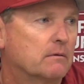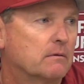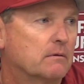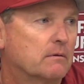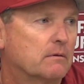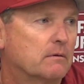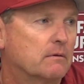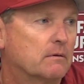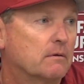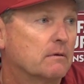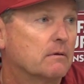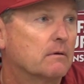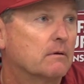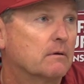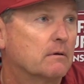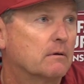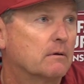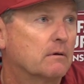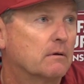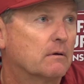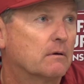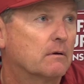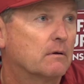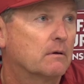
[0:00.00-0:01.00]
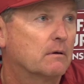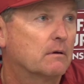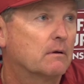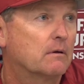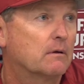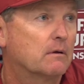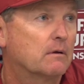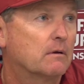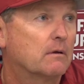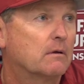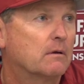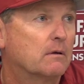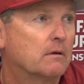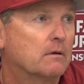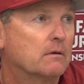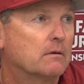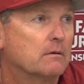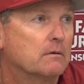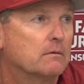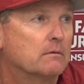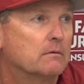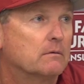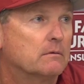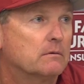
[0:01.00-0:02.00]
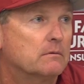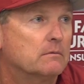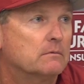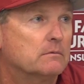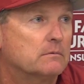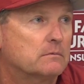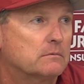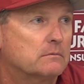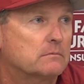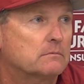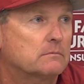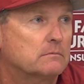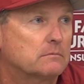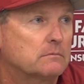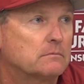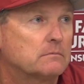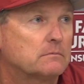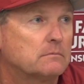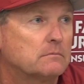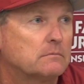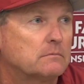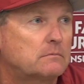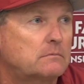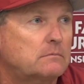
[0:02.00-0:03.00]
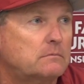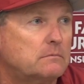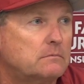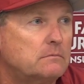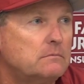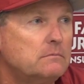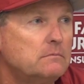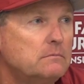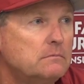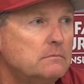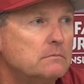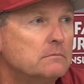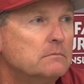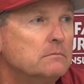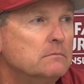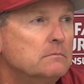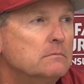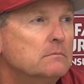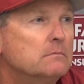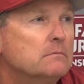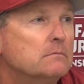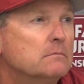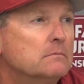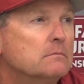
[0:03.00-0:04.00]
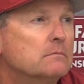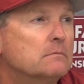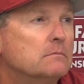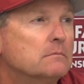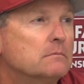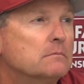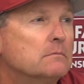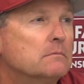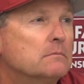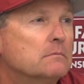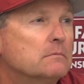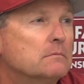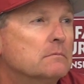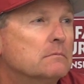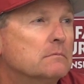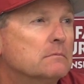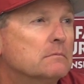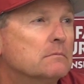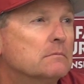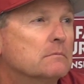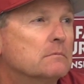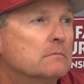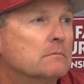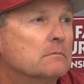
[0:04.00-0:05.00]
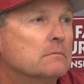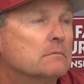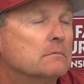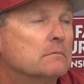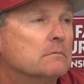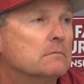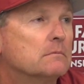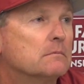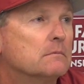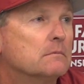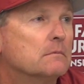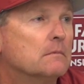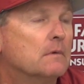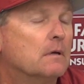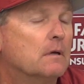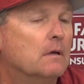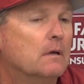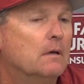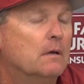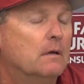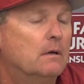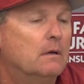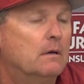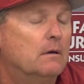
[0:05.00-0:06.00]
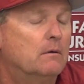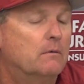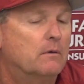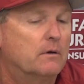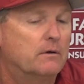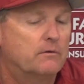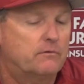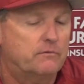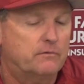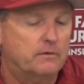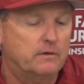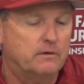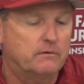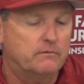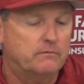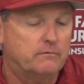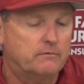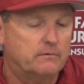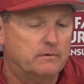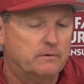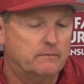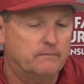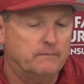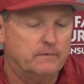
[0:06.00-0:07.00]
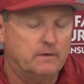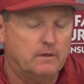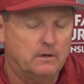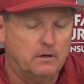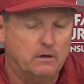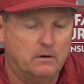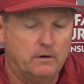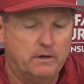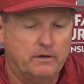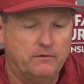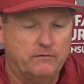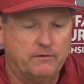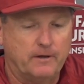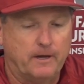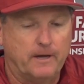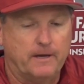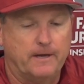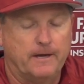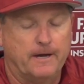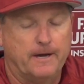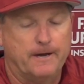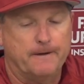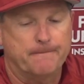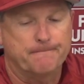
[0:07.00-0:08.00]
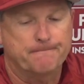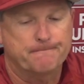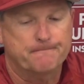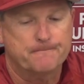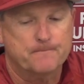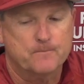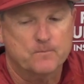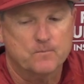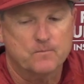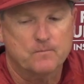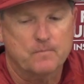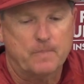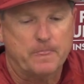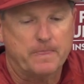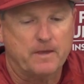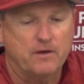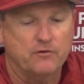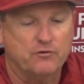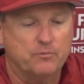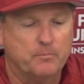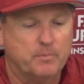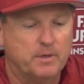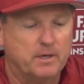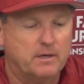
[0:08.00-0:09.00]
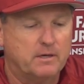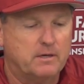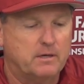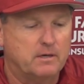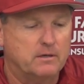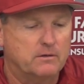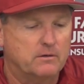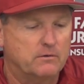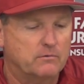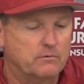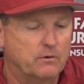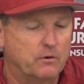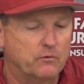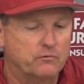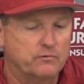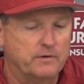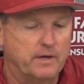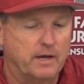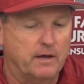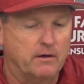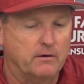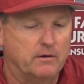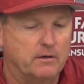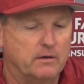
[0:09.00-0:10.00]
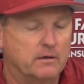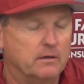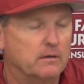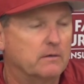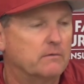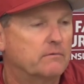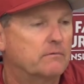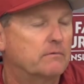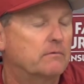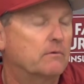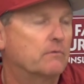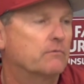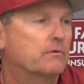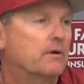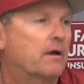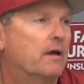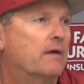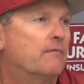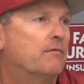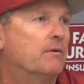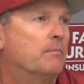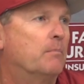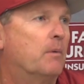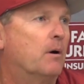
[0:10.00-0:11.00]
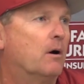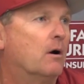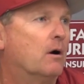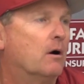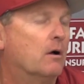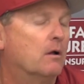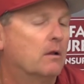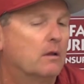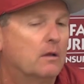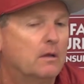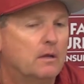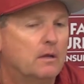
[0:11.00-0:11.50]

talked a lot about Jackson Rutledge, but to be able to go 96, 78, what kind of weapon? Well, it's it's you know he's a uh, he's a big kid that throws downhill. He throws a heavy ball.